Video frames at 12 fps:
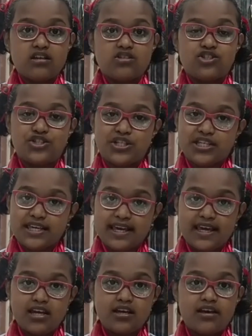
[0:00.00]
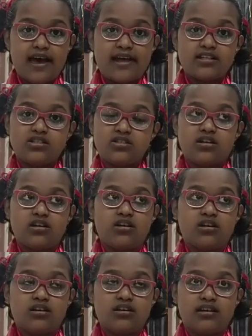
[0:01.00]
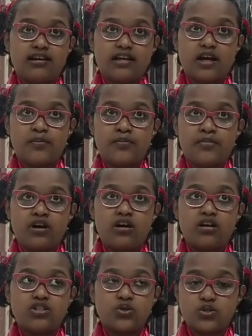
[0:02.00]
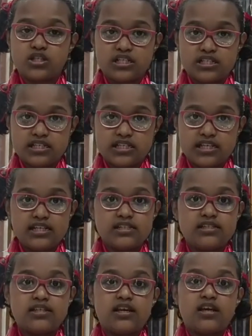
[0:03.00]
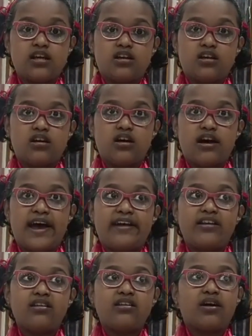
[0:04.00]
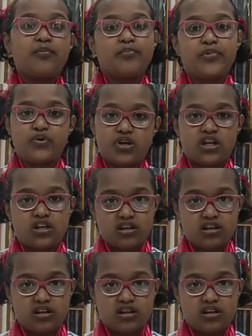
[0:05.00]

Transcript: G K, and uh, com uh, Social Studies, and Computer.